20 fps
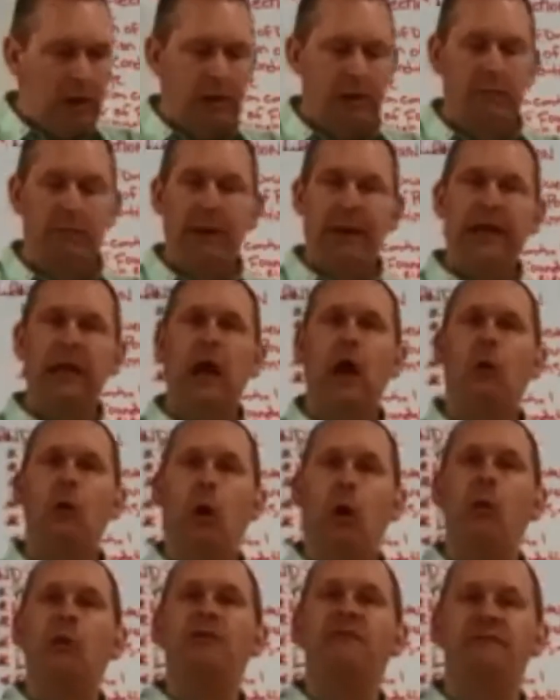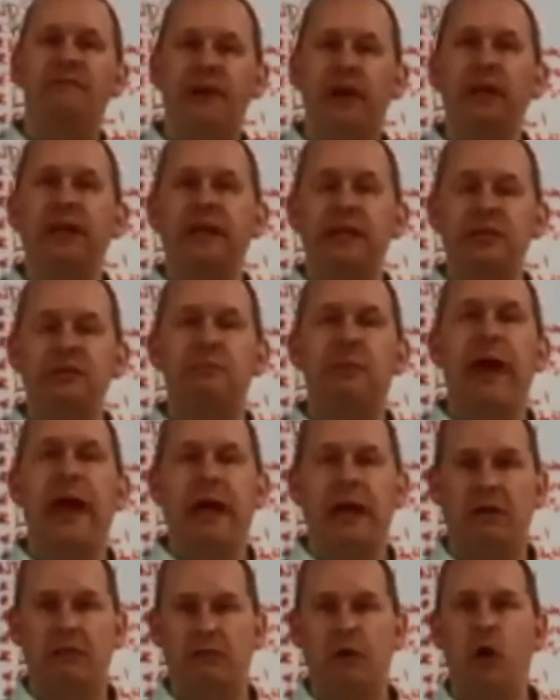Depending on what we fill each
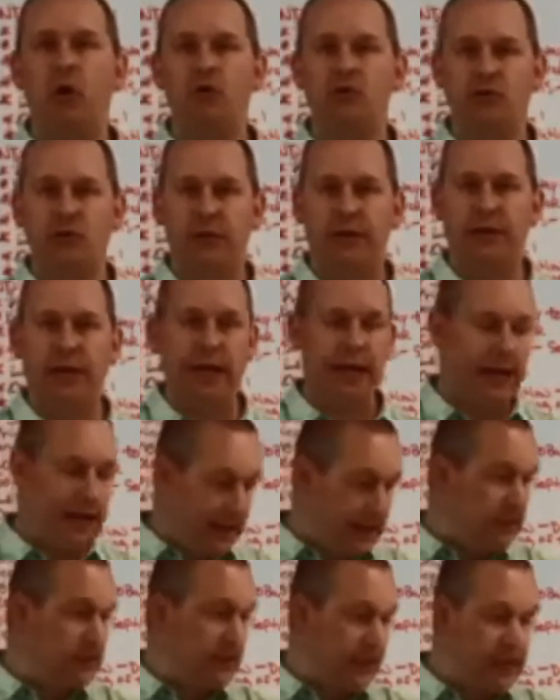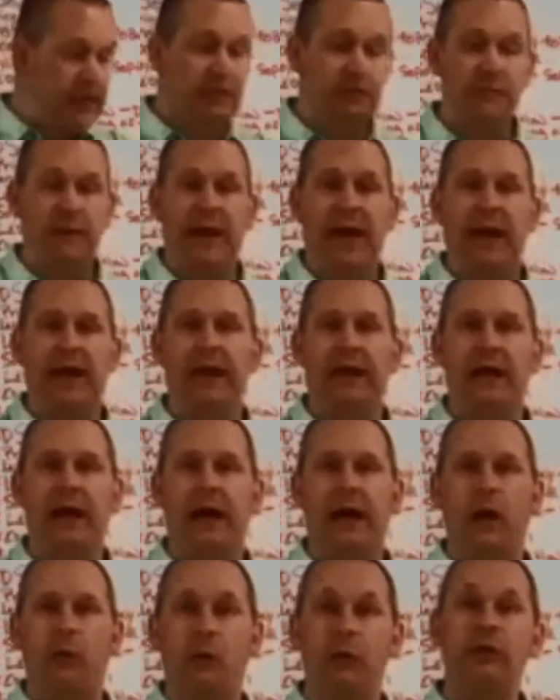bag of grocery into each bag
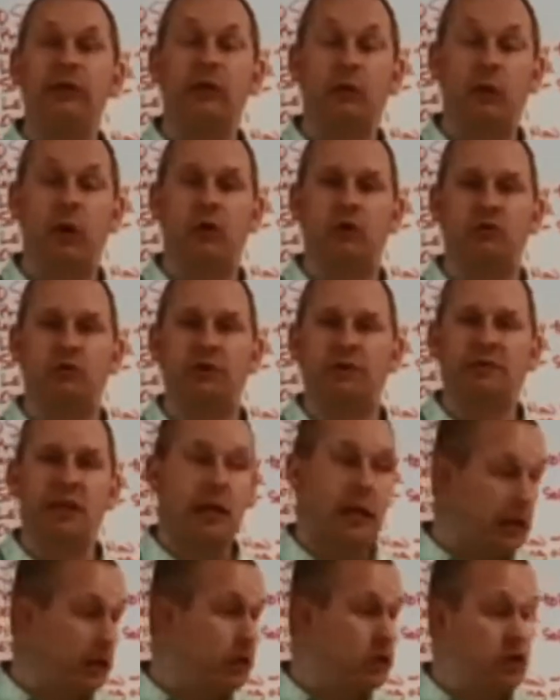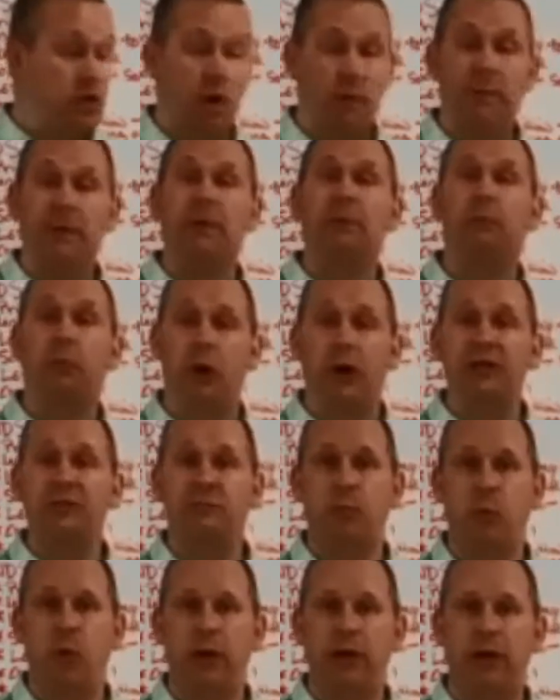with the groceries, it'll determine the price
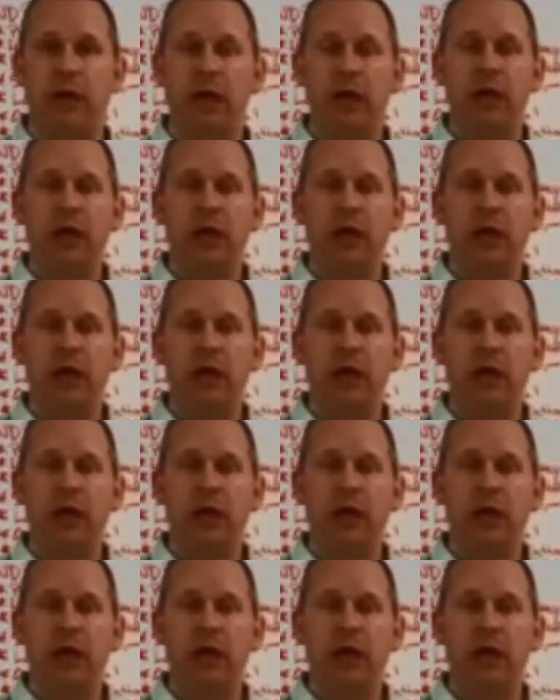point.